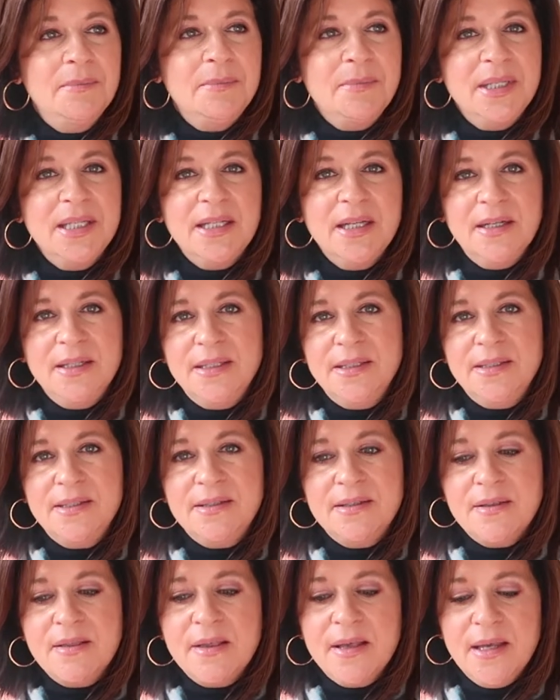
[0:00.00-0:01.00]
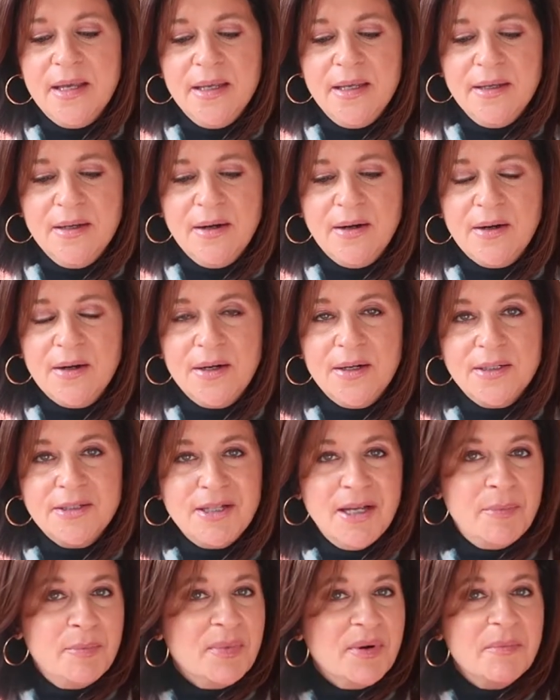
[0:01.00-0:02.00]
because they are
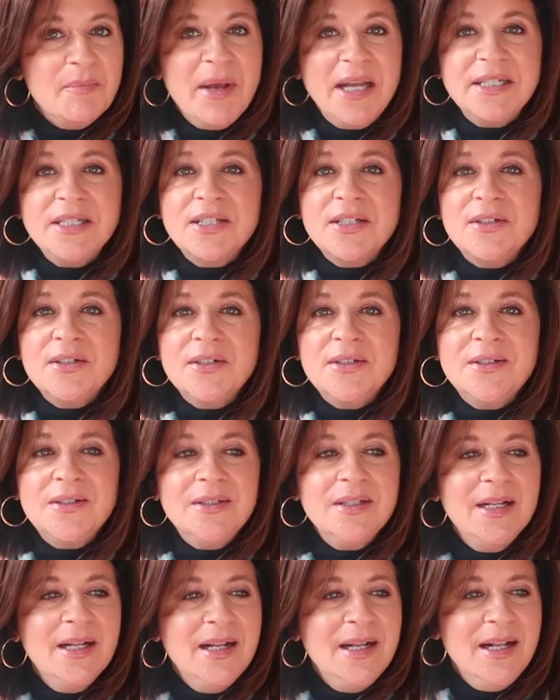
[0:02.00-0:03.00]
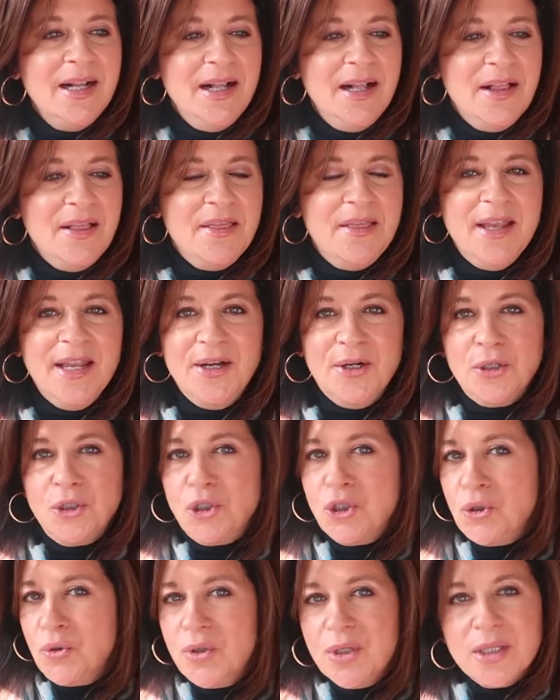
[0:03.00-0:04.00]
temperamental, they are
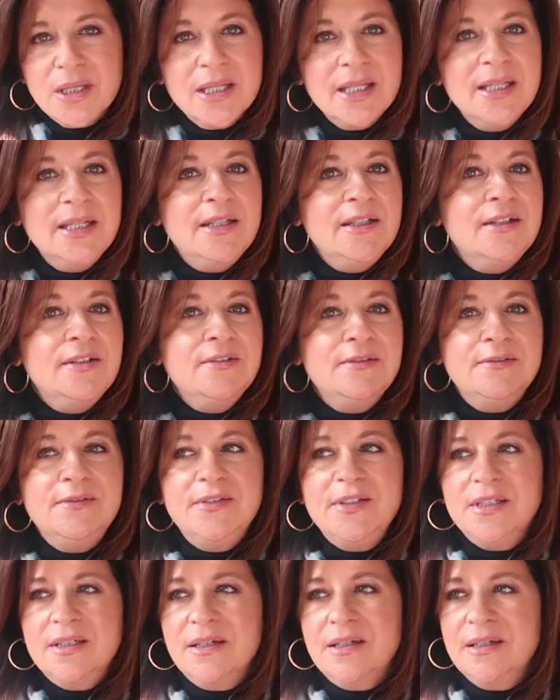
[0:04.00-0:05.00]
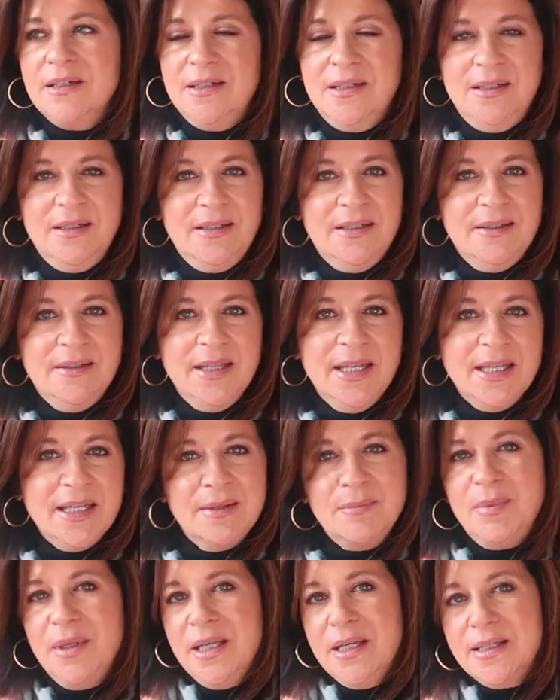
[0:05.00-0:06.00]
short-lived, they
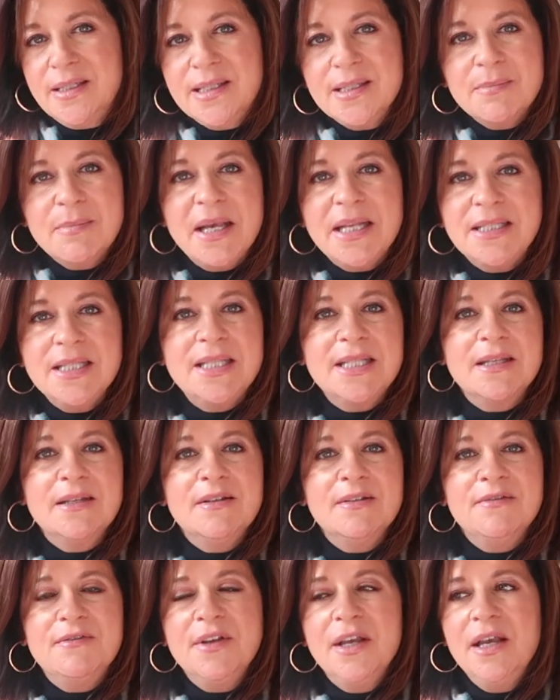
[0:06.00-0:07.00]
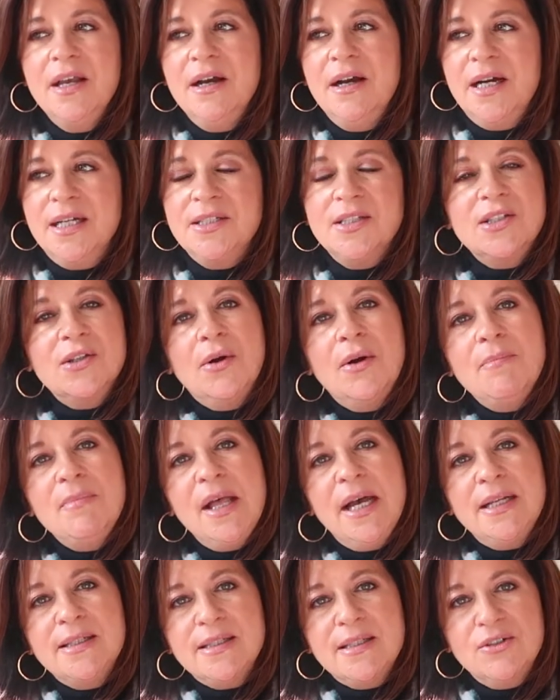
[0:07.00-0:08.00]
can be expensive, and so I'm
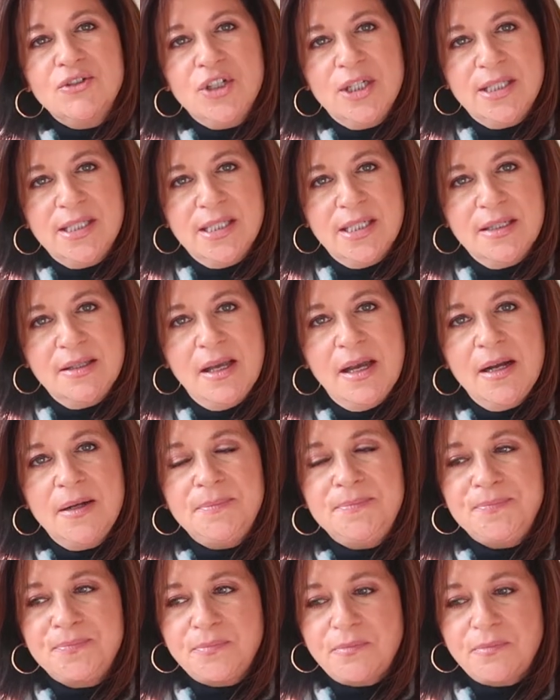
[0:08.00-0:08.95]
not suggesting that.